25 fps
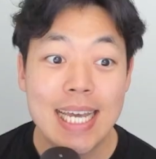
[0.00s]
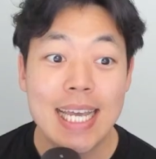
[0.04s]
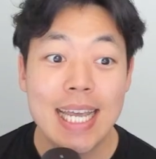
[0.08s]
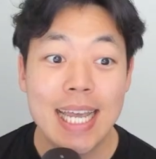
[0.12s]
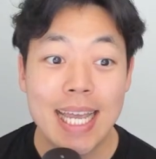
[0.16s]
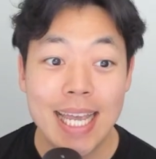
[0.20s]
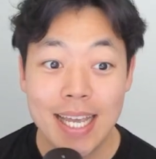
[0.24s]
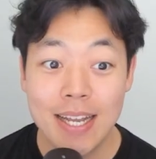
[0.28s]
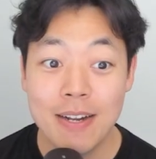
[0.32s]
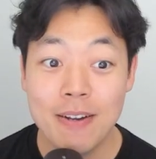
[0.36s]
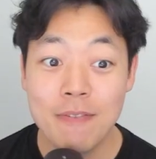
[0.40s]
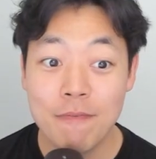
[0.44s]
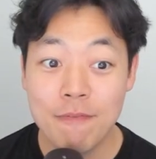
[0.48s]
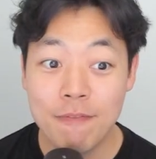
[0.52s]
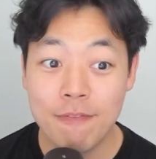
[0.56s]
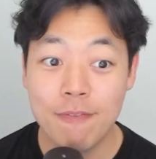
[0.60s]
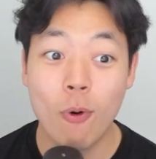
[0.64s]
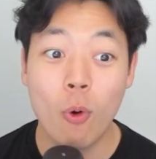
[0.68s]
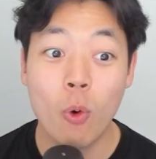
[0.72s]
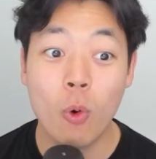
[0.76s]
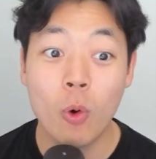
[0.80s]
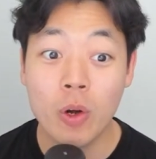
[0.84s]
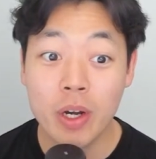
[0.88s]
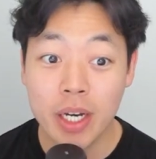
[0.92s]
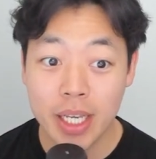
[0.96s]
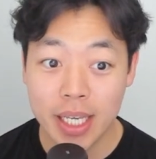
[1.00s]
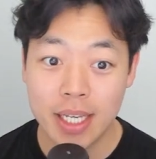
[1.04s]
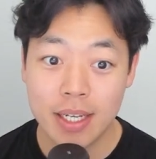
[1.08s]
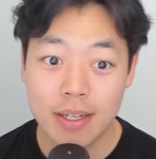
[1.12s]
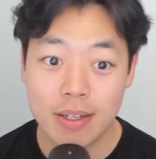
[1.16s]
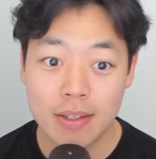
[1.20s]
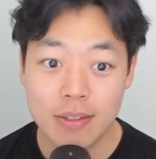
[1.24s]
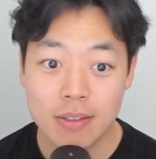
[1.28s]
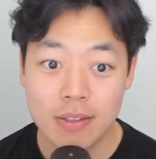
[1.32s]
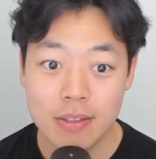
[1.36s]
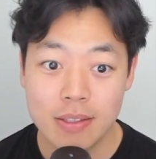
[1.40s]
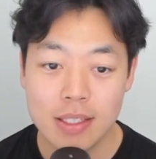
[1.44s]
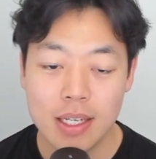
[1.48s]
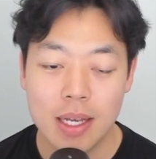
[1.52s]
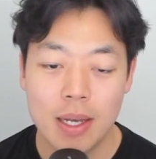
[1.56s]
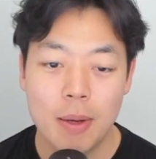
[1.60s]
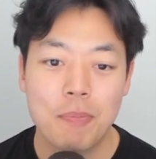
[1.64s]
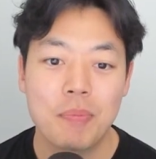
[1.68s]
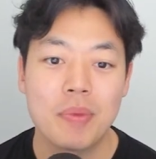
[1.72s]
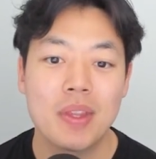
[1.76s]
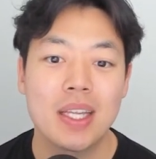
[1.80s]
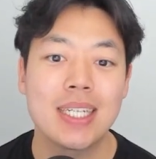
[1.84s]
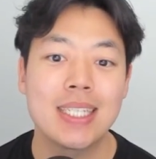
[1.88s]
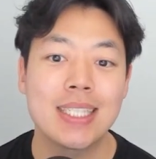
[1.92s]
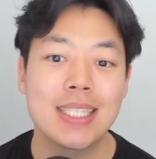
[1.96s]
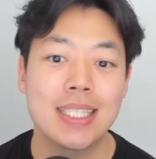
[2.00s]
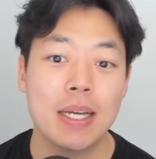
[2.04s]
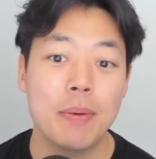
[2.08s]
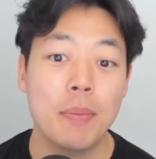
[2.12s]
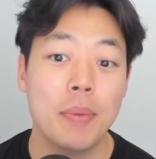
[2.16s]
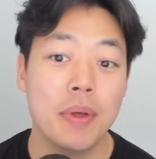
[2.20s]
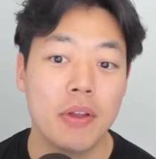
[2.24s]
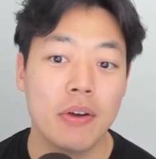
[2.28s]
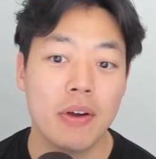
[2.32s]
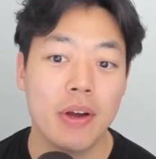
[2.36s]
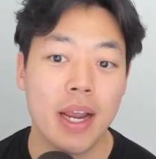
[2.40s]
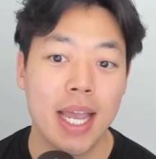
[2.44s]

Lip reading: In 4 years, the sum of their